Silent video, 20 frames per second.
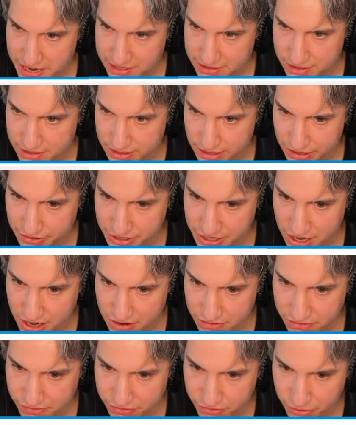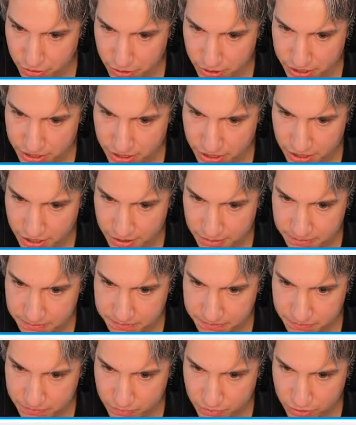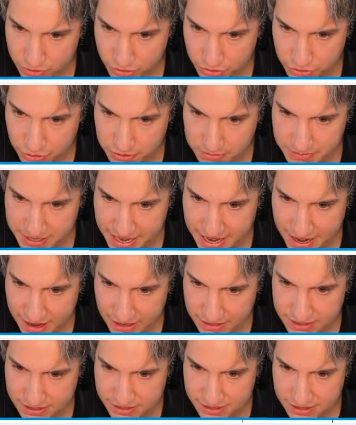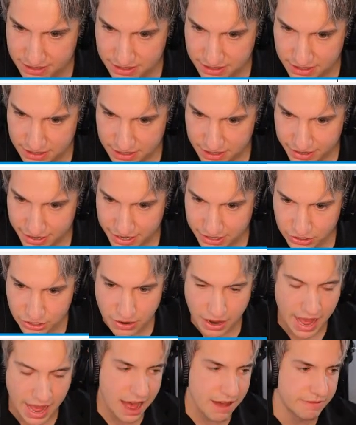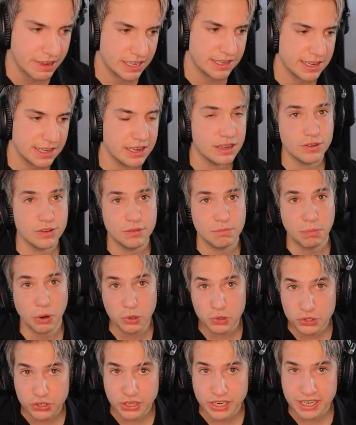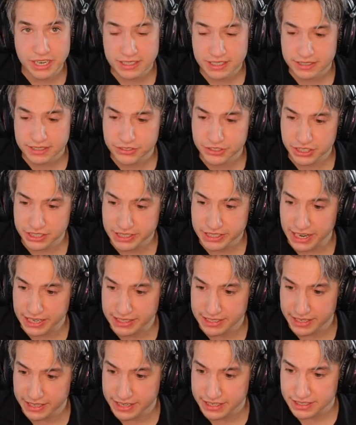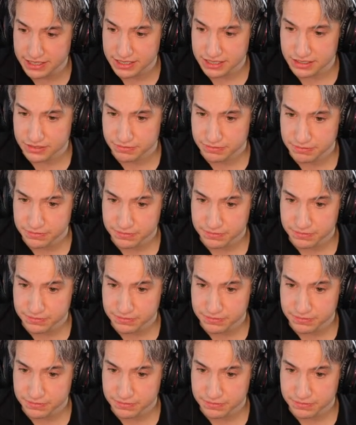that's clear enough for the room tags, and to have it in the BOUT units, just like this.